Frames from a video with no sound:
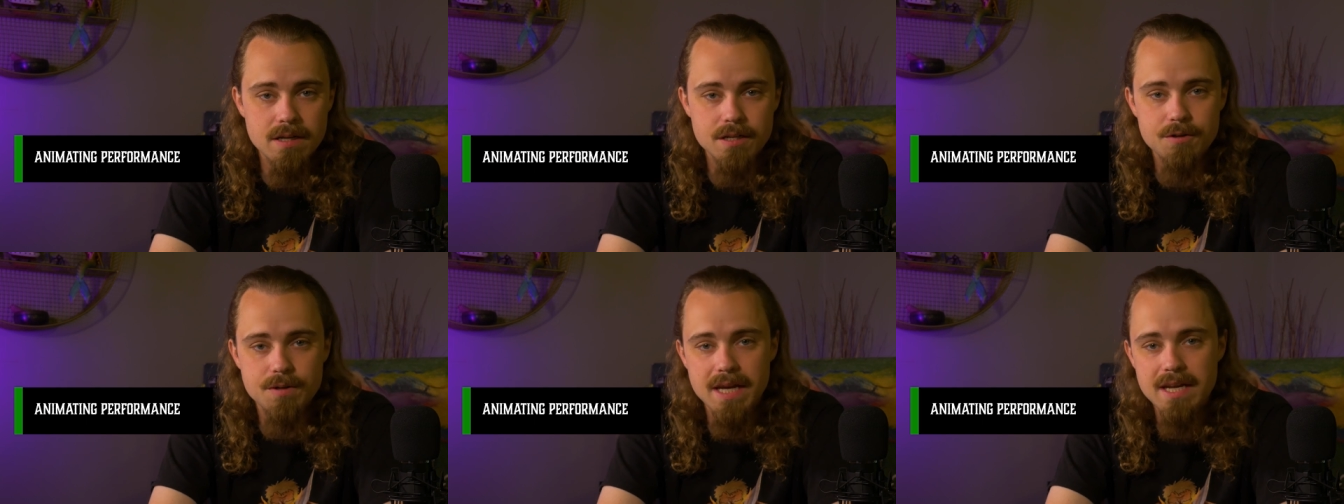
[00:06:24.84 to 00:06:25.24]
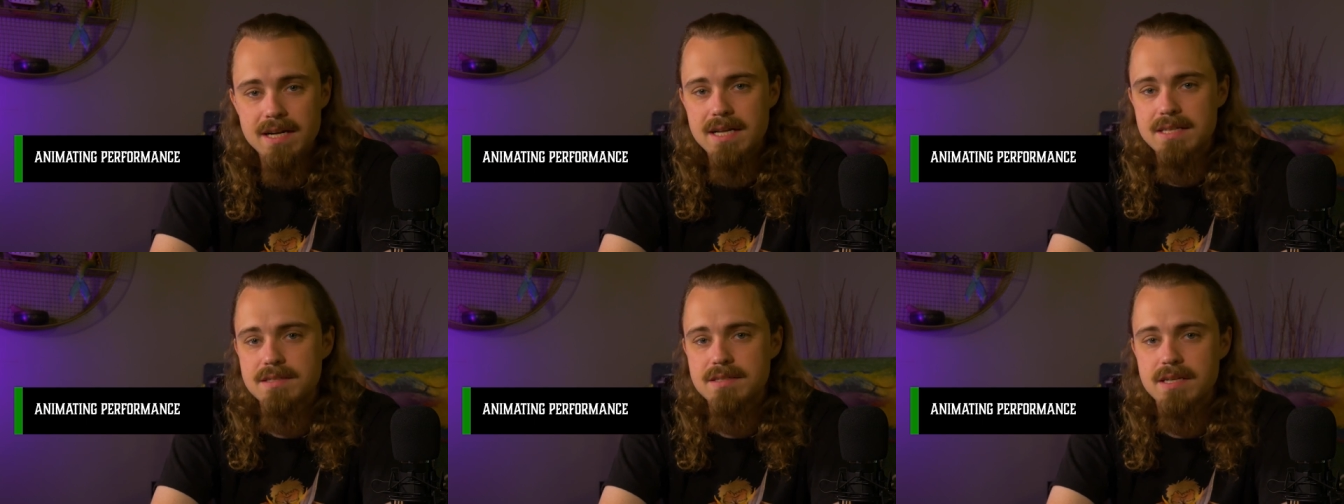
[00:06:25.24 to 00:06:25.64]
You gain it
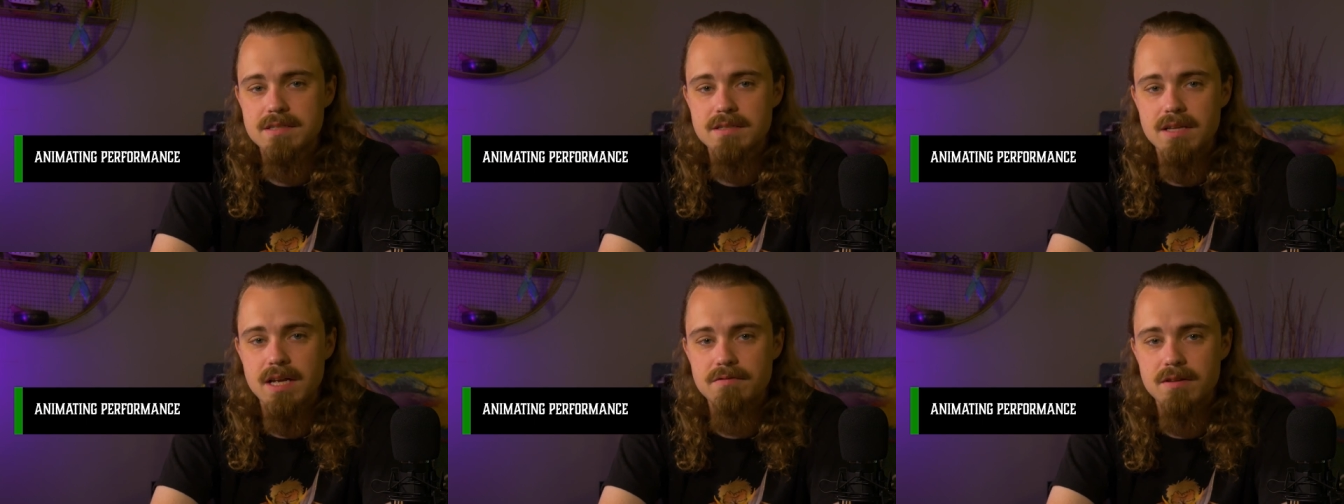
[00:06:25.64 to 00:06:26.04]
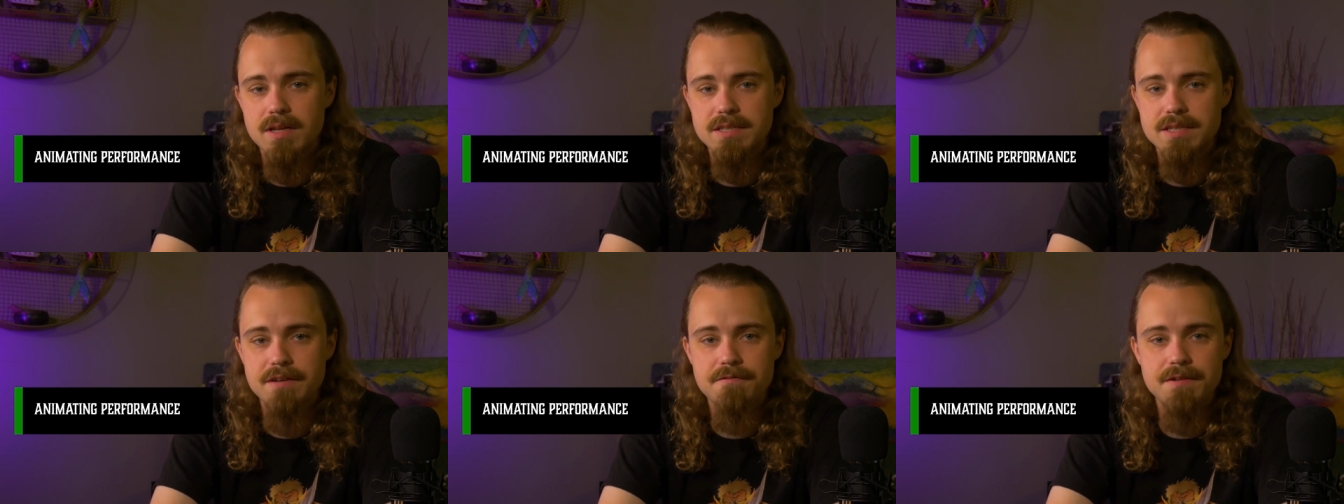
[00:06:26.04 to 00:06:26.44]
at 6th level
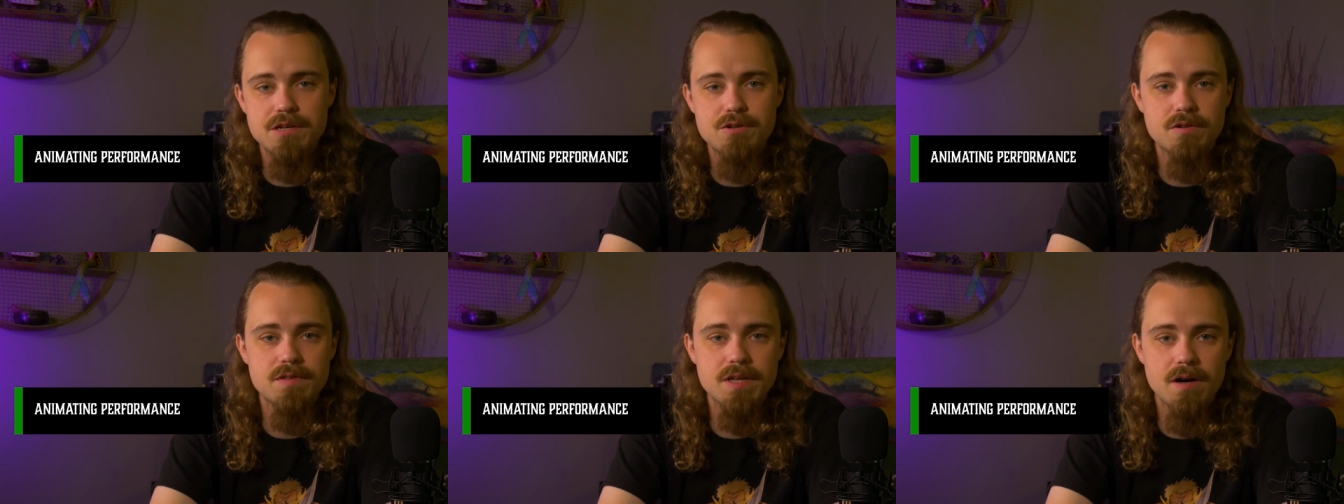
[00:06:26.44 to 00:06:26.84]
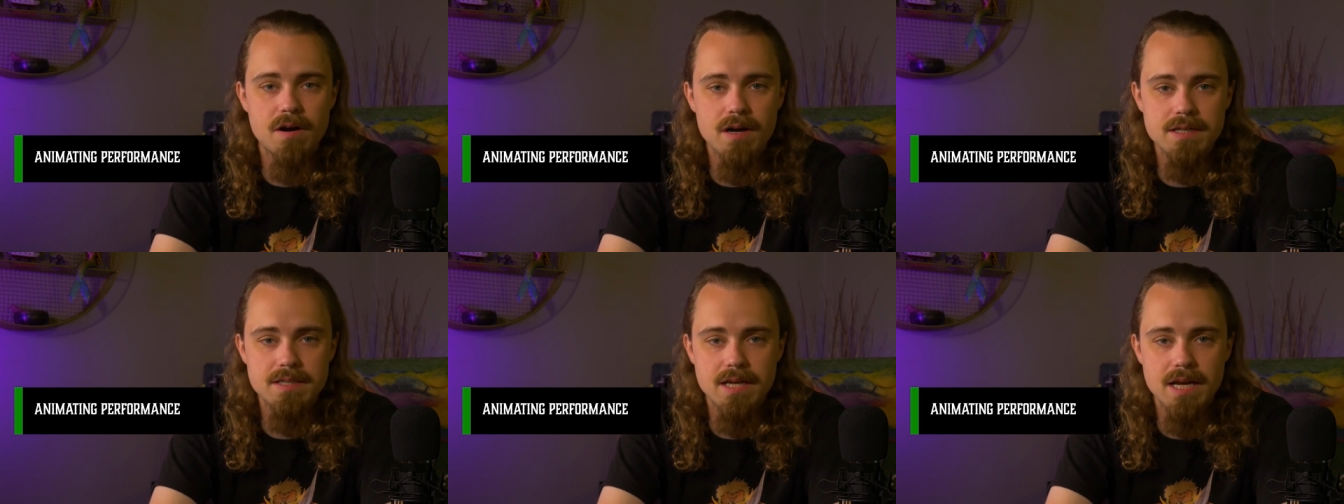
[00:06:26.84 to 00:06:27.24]
as a feature of the
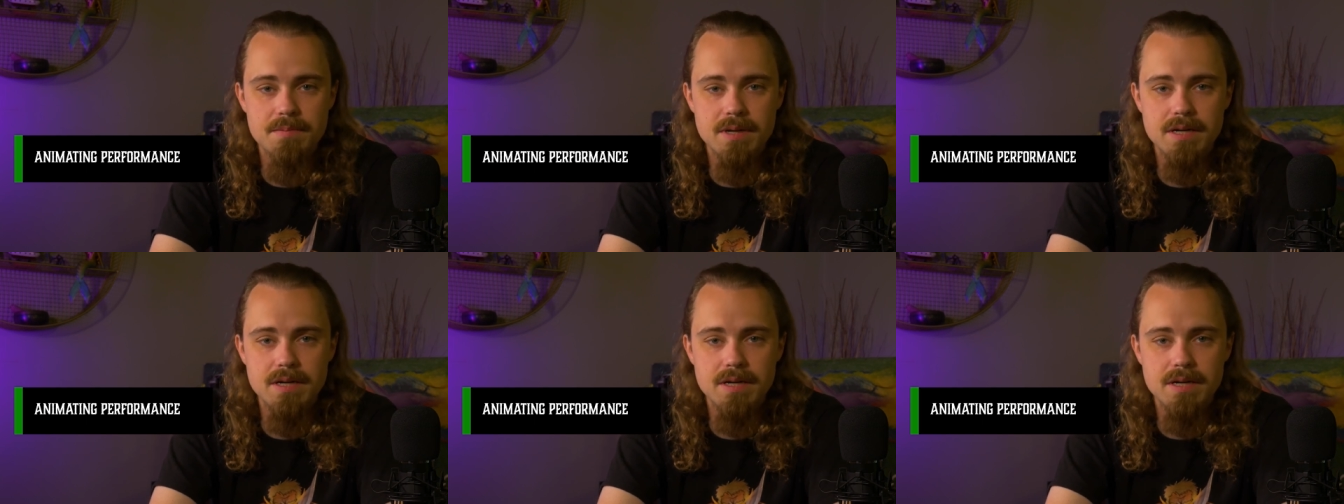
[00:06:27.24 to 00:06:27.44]
archetype,